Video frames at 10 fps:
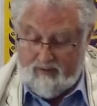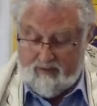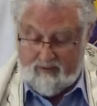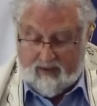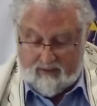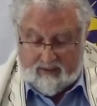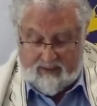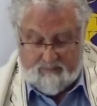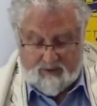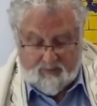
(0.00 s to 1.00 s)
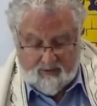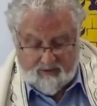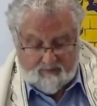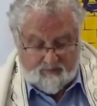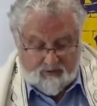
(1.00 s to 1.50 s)
The unclean spirit
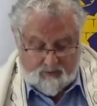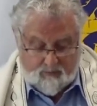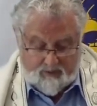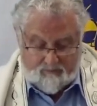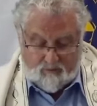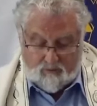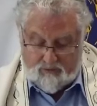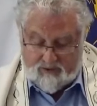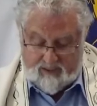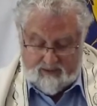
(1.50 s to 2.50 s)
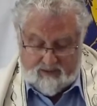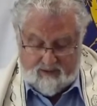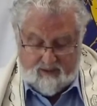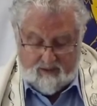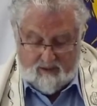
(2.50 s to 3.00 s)
in verse 24 says,
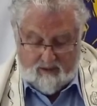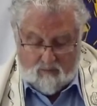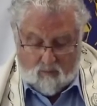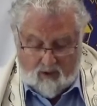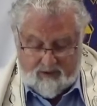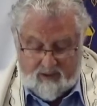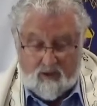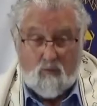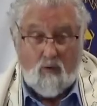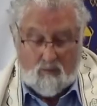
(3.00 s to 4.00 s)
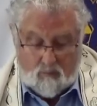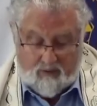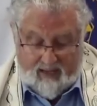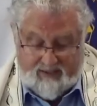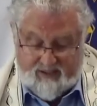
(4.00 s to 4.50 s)
"What do you want
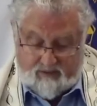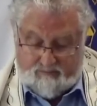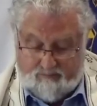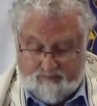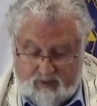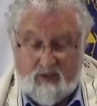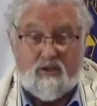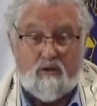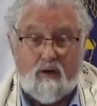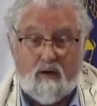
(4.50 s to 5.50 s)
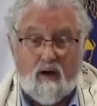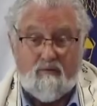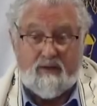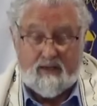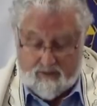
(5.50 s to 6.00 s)
with us, Yeshua
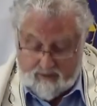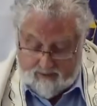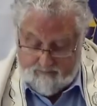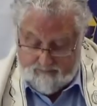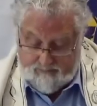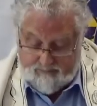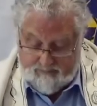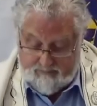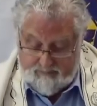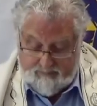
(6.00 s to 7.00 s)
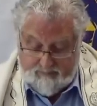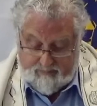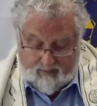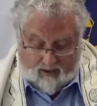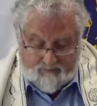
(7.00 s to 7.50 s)
of Nazareth?
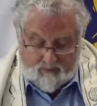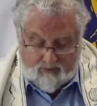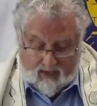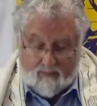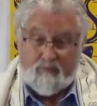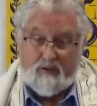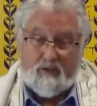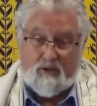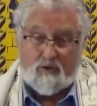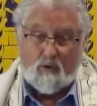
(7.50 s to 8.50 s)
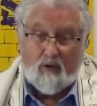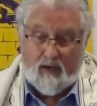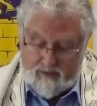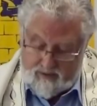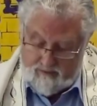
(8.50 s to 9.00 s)
Have you come to destroy
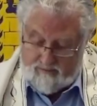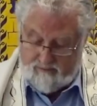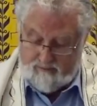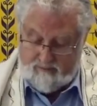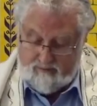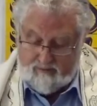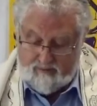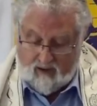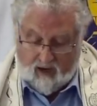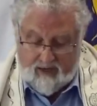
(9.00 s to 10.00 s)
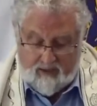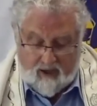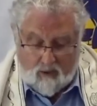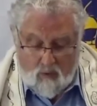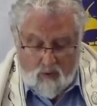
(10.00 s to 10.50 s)
us? I
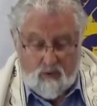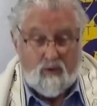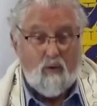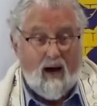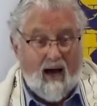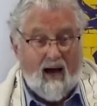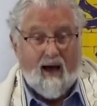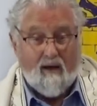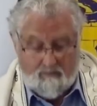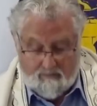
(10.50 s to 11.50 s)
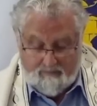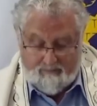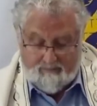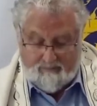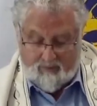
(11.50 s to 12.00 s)
know who you are,
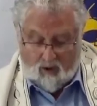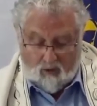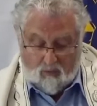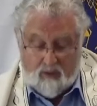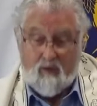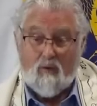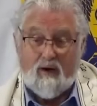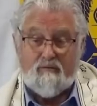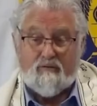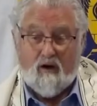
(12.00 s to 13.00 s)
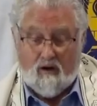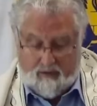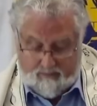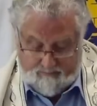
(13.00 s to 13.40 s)
the Holy One of God."